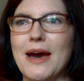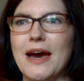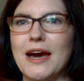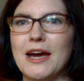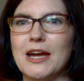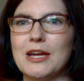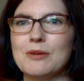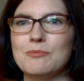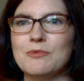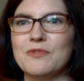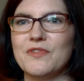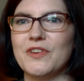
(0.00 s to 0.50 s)

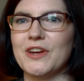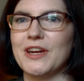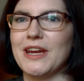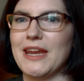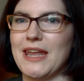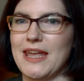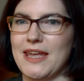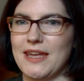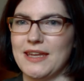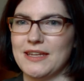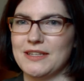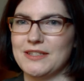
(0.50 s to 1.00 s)
I'm a very
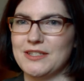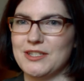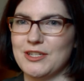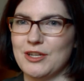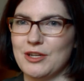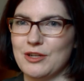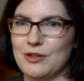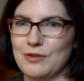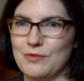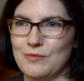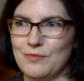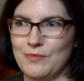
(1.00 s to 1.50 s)
hands
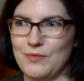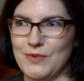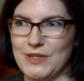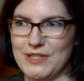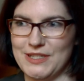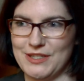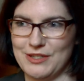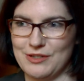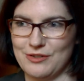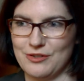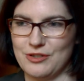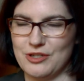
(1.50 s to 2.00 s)
on
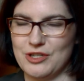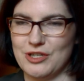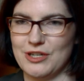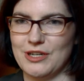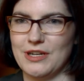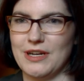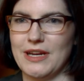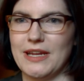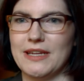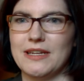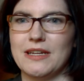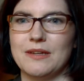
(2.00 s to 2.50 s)

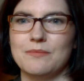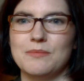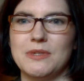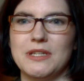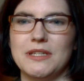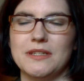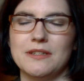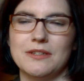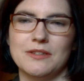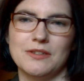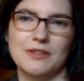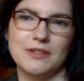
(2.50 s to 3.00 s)
researcher and I'm an
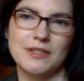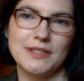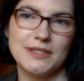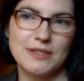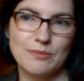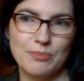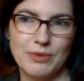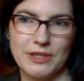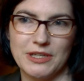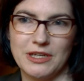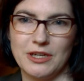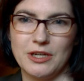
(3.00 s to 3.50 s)

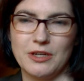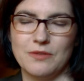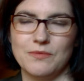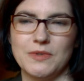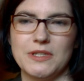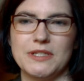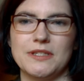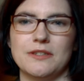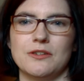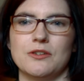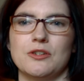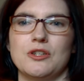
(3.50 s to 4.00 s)
interdisciplinary
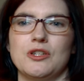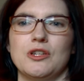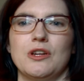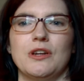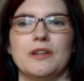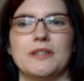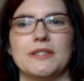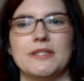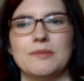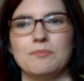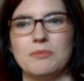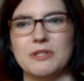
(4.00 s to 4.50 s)
researcher,
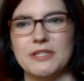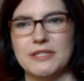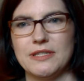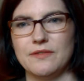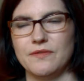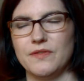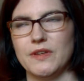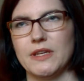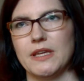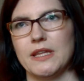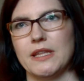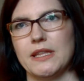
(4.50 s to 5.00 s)
and
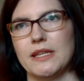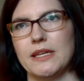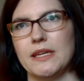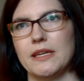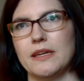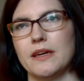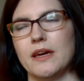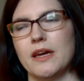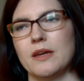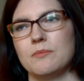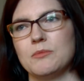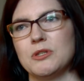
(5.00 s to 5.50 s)
specifically,
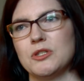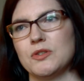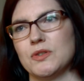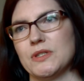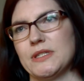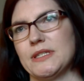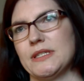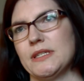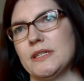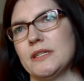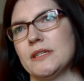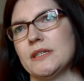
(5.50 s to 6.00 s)
I'm
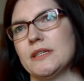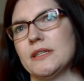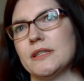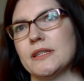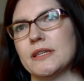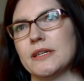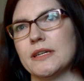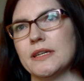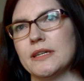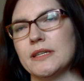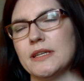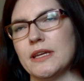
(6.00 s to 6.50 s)
interested in the
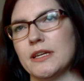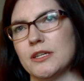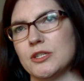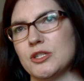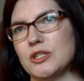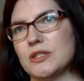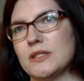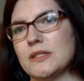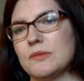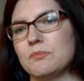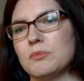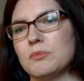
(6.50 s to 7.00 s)
connections